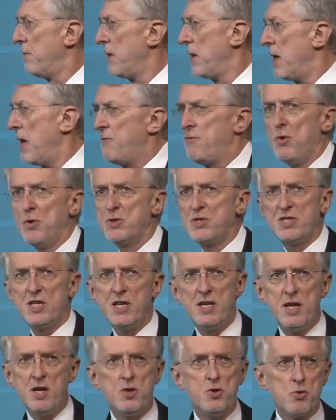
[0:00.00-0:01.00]
If you
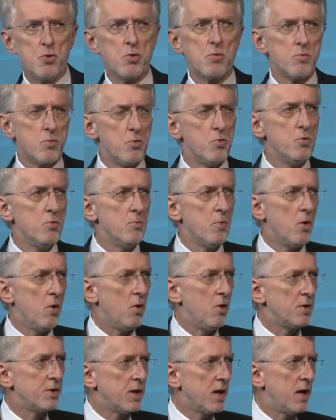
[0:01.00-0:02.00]
sit in your room
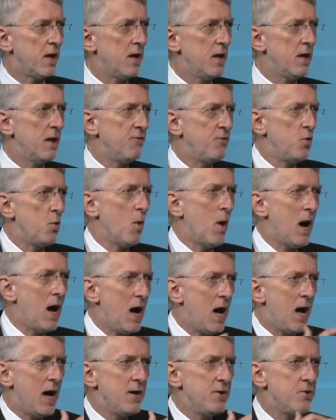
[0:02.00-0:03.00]
all day, if you
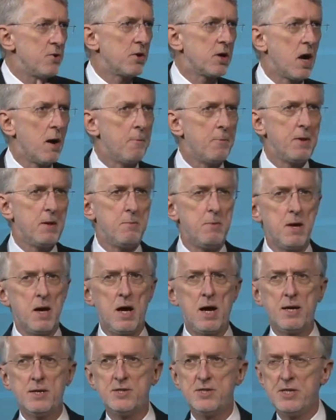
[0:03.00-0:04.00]
hide your company
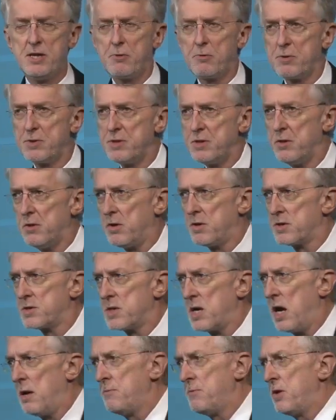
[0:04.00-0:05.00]
behind secrecy all the
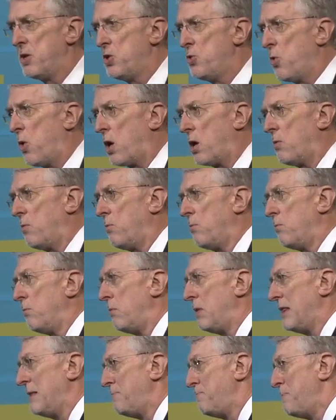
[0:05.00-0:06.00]
time, then you are
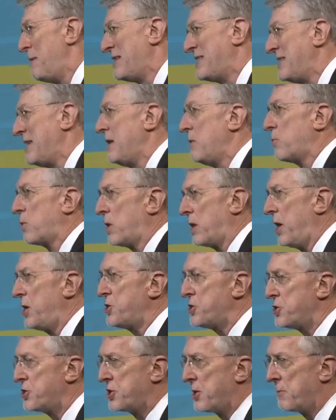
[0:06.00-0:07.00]
missing
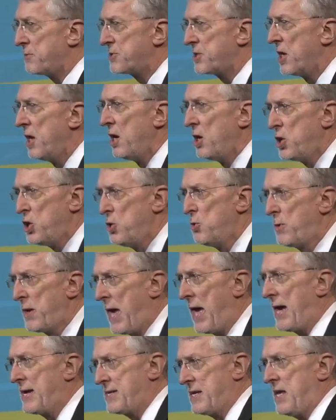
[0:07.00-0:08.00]
relationships you
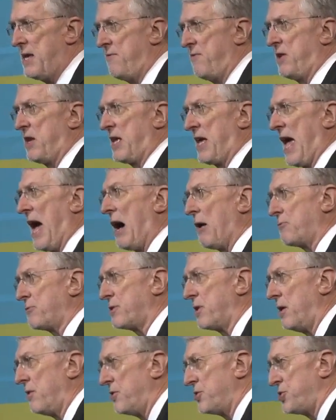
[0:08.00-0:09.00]
can't even
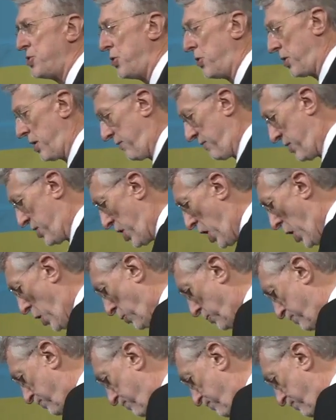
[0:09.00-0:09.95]
count, that you don't even know.